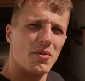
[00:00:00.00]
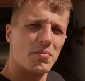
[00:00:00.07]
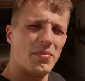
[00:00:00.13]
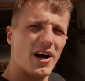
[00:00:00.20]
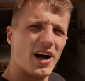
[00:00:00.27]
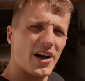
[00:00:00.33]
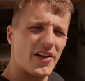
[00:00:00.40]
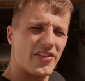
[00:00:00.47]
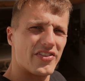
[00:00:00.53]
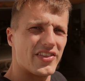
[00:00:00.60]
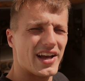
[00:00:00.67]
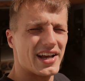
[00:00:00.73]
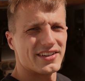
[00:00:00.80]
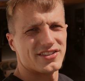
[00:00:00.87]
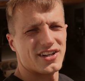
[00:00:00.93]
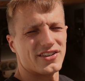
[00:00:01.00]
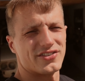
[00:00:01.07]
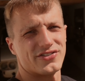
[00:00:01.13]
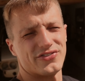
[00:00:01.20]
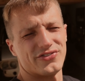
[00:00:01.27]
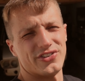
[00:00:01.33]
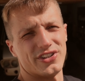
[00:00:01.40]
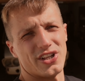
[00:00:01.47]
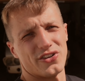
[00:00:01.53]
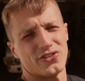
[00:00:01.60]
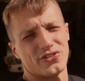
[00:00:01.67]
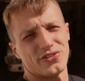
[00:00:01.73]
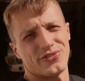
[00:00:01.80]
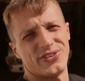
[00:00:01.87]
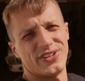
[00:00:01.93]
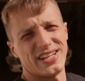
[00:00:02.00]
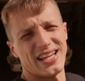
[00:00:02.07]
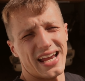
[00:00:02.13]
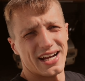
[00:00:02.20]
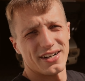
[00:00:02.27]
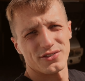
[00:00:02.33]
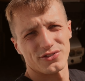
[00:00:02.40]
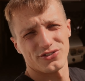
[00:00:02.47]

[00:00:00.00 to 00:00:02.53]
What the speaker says: But that is us finished for now,